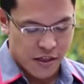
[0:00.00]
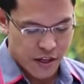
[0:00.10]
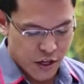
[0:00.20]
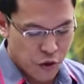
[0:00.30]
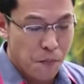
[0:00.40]

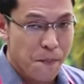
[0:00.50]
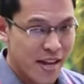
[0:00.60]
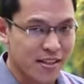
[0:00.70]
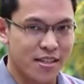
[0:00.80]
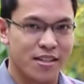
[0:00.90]
The new
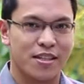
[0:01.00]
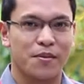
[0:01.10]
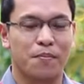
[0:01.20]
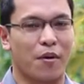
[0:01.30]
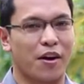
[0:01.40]
Mint
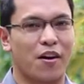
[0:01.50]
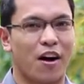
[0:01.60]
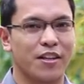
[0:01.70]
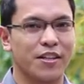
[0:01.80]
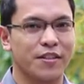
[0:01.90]
bark
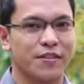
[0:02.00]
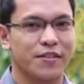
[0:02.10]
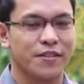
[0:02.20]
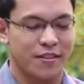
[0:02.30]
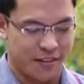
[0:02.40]
collar,
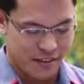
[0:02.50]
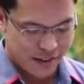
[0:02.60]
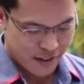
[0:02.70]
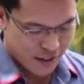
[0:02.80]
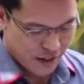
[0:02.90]

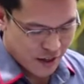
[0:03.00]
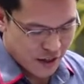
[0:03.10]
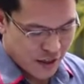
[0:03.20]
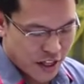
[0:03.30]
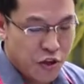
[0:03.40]

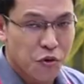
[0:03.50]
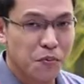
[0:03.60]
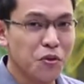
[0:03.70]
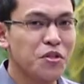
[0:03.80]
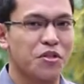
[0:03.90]
the new
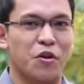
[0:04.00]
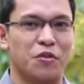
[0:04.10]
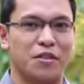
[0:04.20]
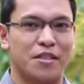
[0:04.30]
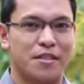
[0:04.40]

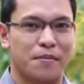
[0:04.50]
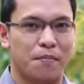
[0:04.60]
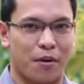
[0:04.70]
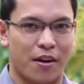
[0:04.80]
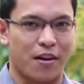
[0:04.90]
Moonstone
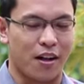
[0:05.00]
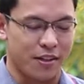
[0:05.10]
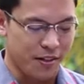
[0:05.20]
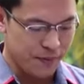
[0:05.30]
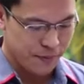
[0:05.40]
bark
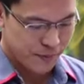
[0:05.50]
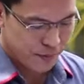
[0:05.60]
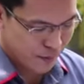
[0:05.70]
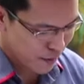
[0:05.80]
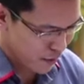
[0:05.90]
collar,
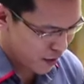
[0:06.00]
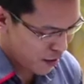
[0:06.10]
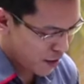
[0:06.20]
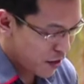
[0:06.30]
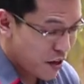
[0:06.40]

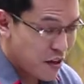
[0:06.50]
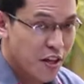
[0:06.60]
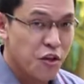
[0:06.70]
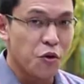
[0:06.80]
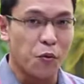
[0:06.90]

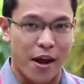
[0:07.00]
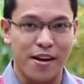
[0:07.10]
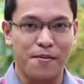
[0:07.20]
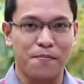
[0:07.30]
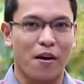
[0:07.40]
the new
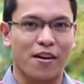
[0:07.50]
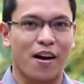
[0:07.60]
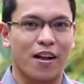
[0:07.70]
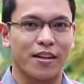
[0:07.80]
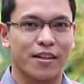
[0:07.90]
red bark
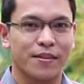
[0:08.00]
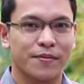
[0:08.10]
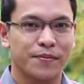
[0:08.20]
collar,